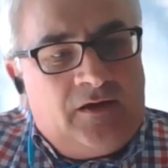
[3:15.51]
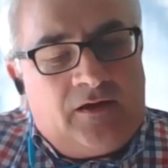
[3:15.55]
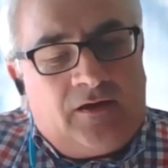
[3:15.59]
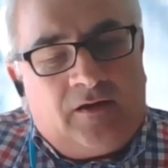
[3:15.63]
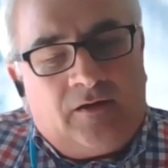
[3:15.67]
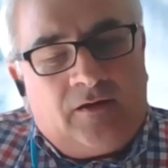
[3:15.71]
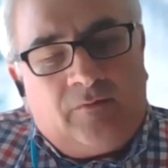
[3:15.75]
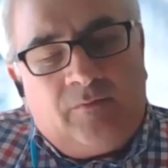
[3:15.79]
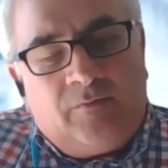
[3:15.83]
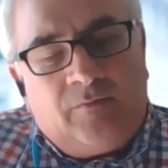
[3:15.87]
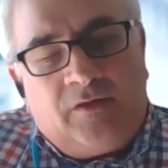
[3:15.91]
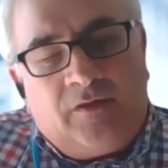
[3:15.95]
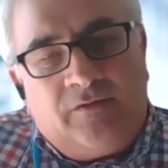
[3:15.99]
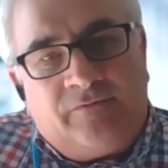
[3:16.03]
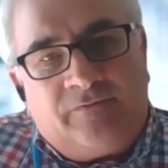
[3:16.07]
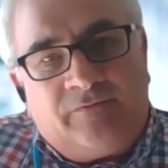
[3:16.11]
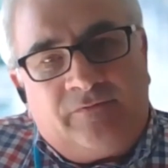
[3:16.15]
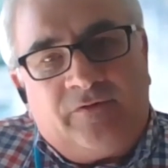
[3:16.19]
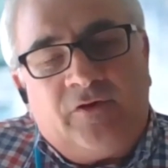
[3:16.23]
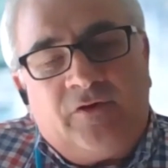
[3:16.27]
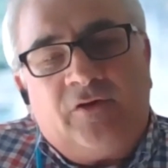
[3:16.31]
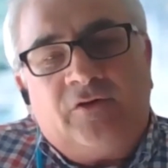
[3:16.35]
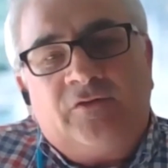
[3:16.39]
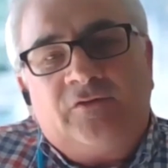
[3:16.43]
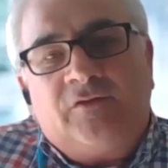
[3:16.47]
In the
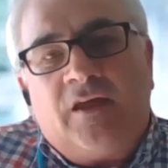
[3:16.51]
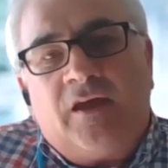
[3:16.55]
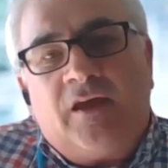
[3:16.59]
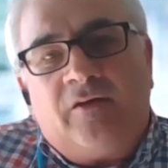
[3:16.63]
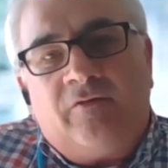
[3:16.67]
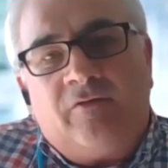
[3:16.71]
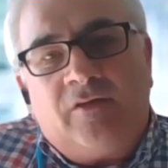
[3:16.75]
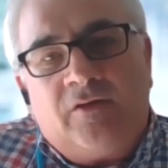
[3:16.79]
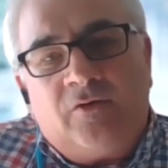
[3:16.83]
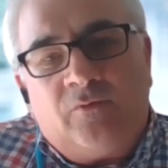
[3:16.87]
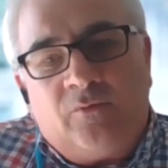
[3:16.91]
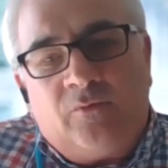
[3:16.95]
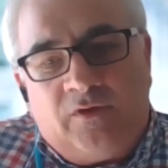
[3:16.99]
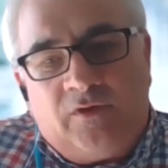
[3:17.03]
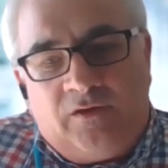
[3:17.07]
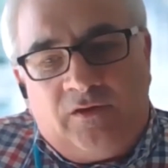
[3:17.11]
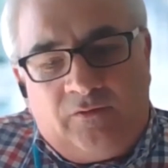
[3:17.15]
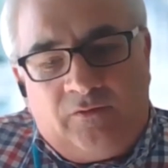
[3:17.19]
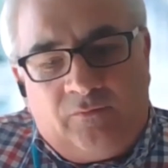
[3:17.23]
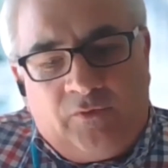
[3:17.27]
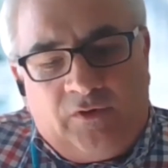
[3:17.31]
first area that we